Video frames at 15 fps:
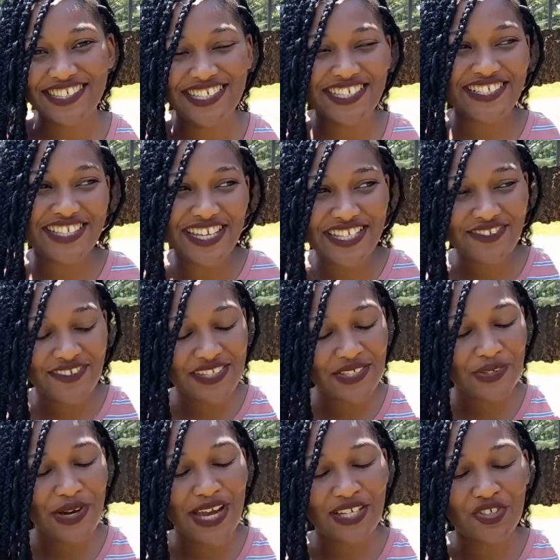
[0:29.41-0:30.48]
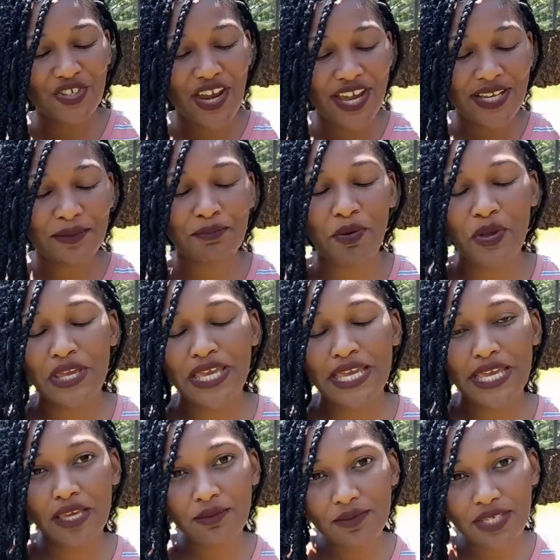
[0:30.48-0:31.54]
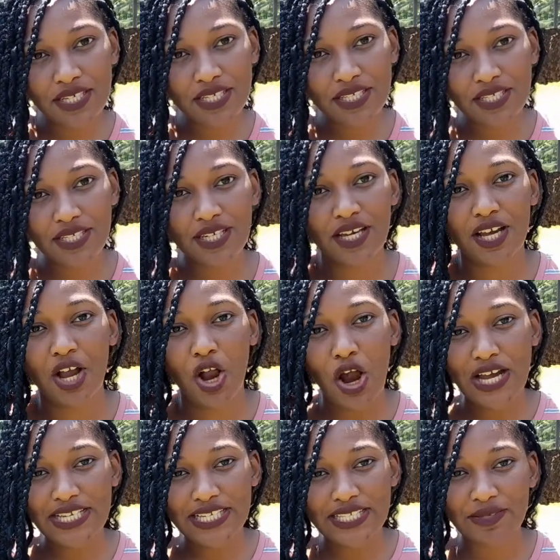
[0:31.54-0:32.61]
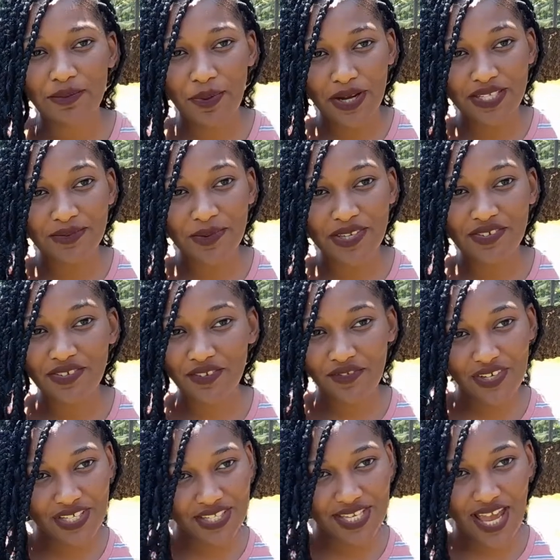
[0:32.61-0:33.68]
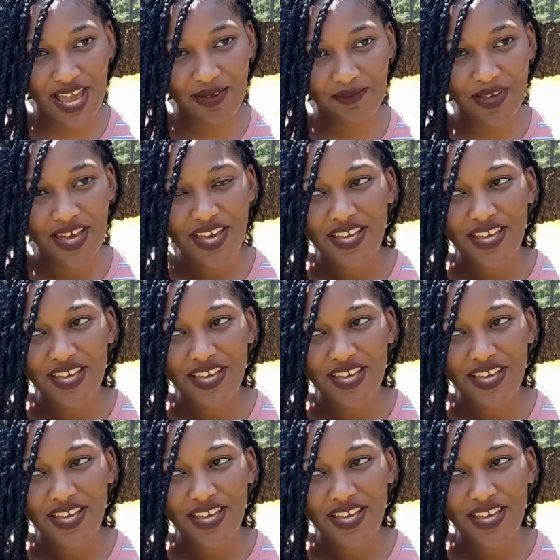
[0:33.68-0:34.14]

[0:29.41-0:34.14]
In today's video I tried Bohemian Goddess Box Braids for the first time.